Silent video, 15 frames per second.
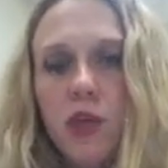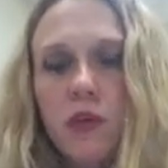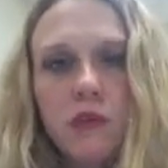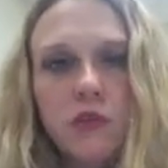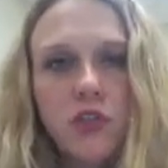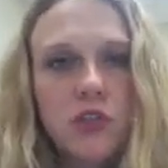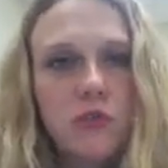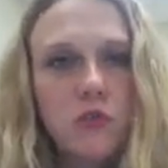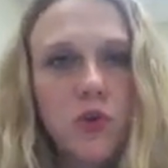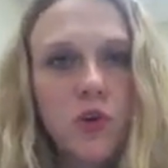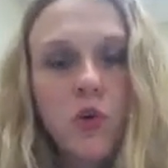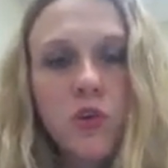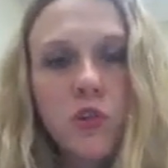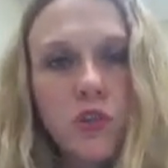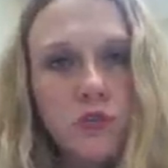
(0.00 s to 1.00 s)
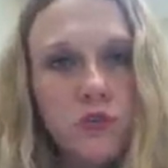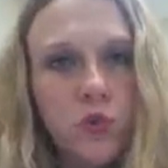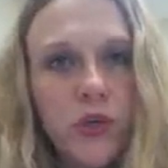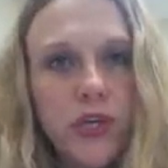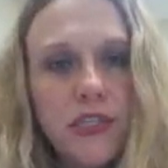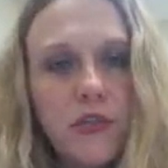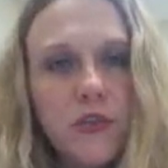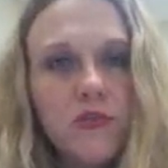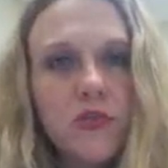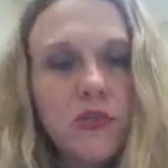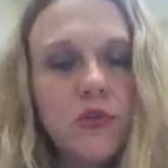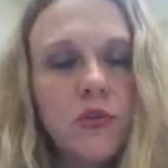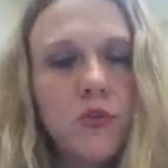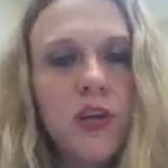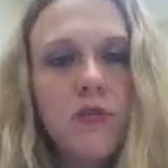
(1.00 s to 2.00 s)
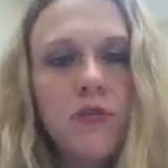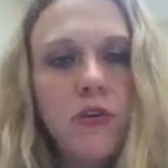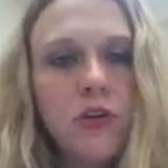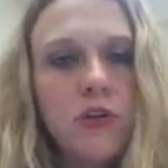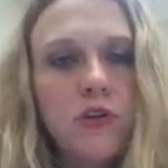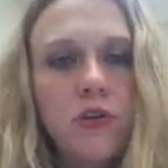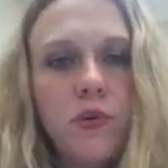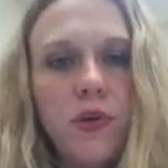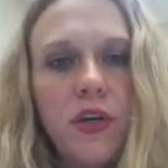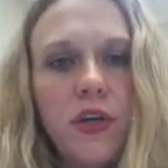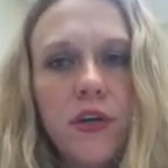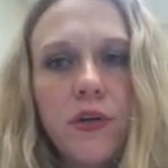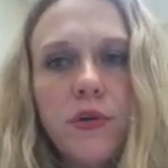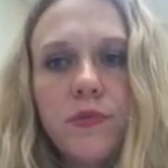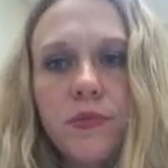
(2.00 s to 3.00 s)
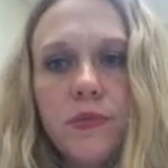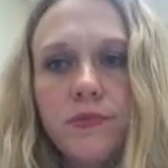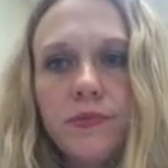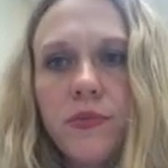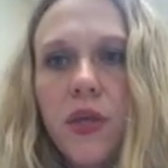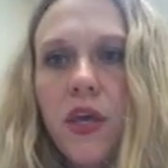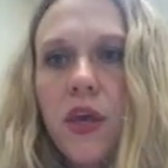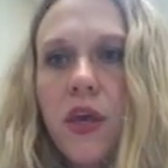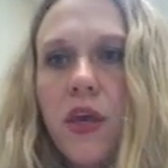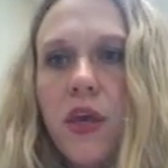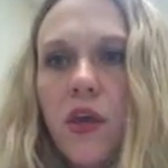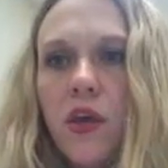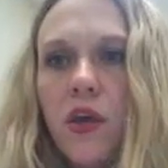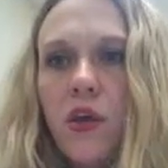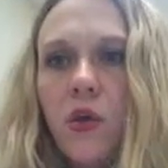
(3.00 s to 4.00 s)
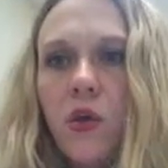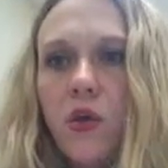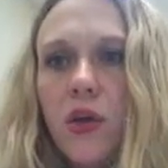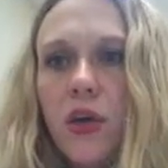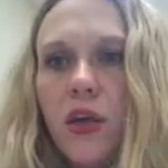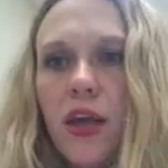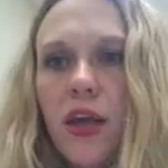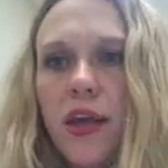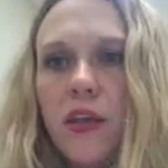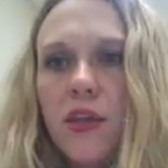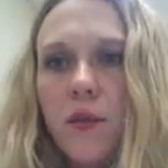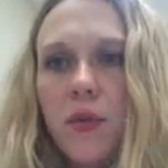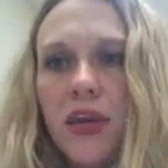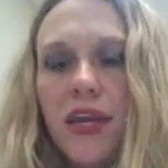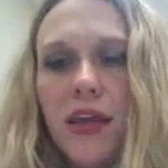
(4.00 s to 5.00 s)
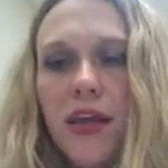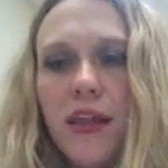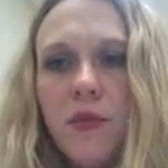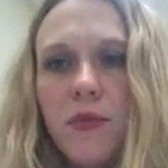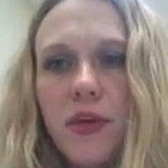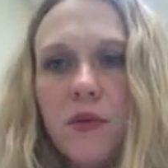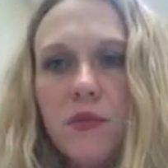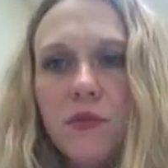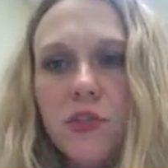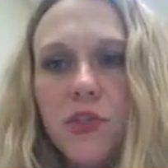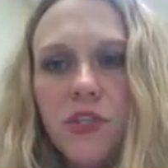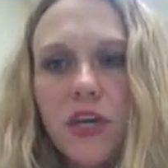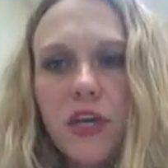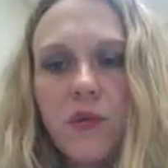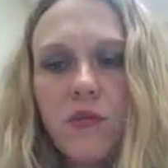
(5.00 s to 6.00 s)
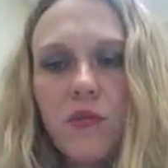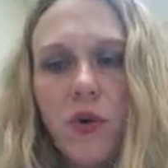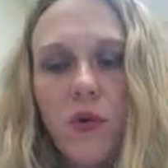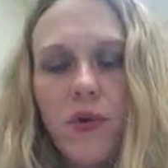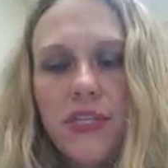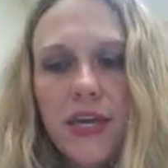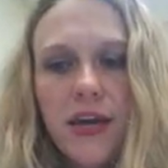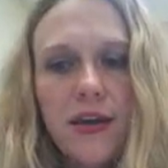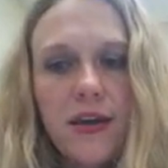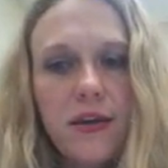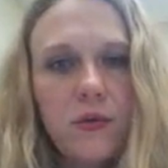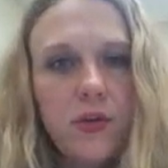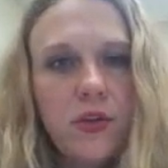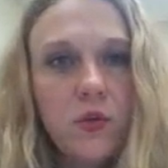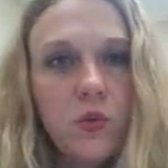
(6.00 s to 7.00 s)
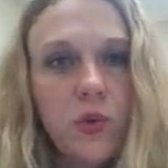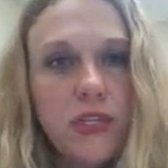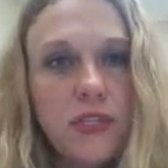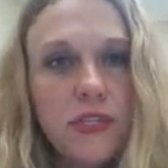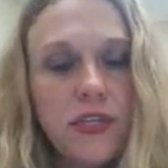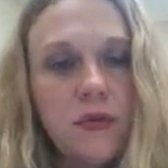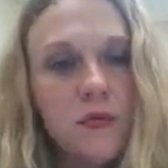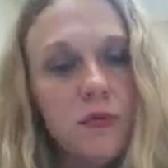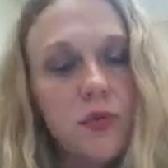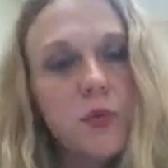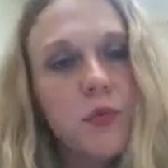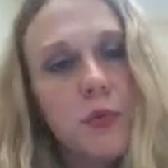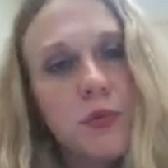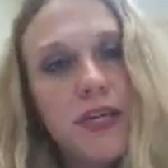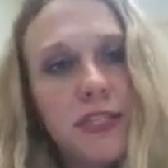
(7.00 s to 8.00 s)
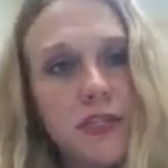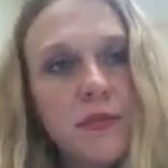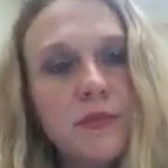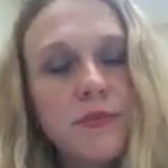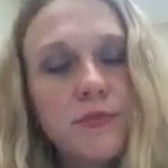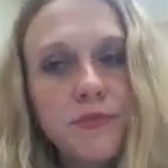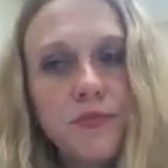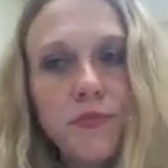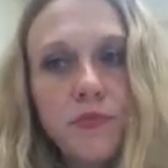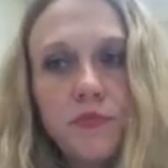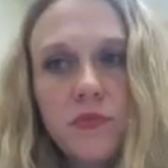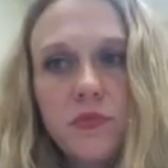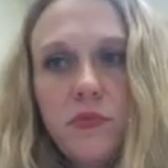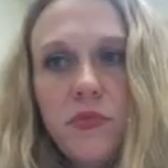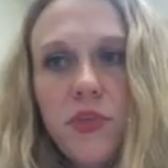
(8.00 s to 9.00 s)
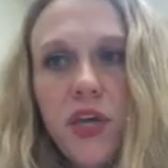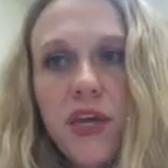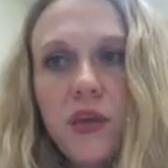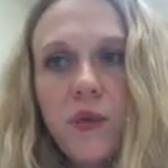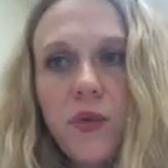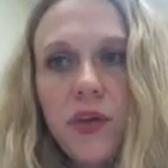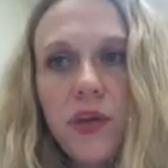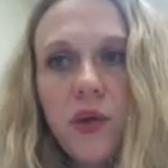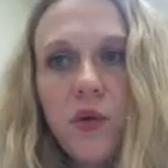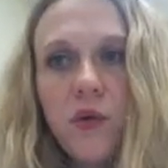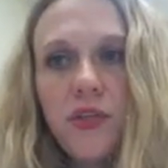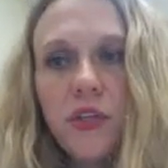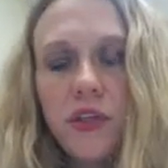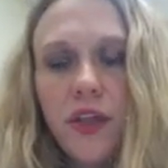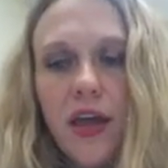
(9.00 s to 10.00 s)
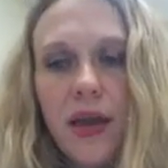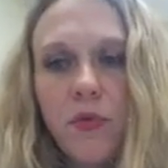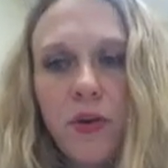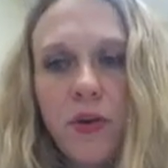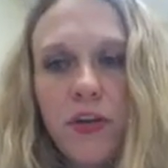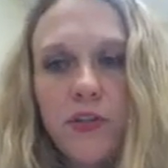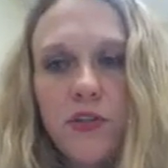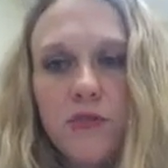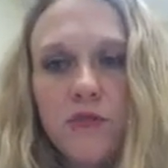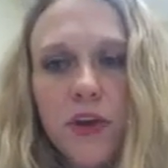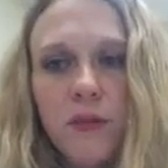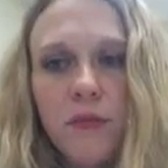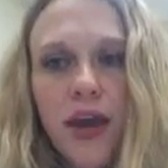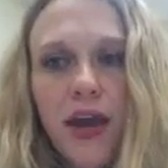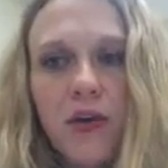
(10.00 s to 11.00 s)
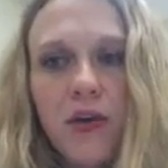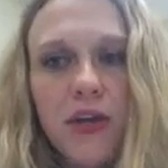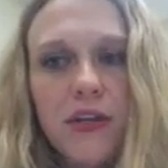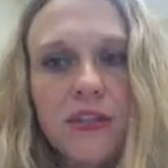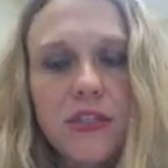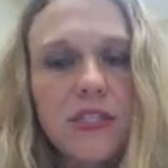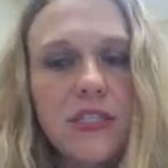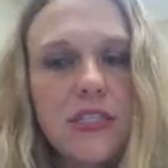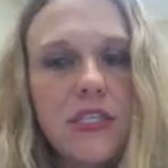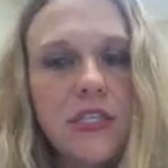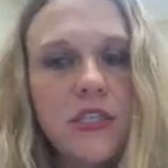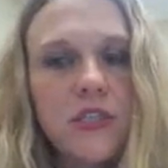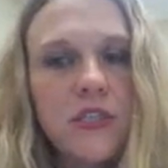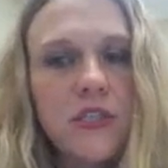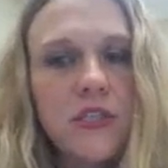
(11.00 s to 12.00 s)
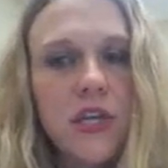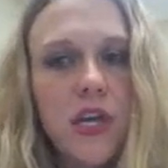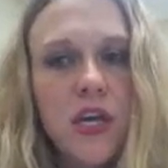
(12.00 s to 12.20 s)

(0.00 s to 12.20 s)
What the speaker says: Just record your voice over whatever you're doing here. You can add the paint element, just like we've always had with Wixie or with Wixie. And then we can go into the library to find backgrounds and stickers,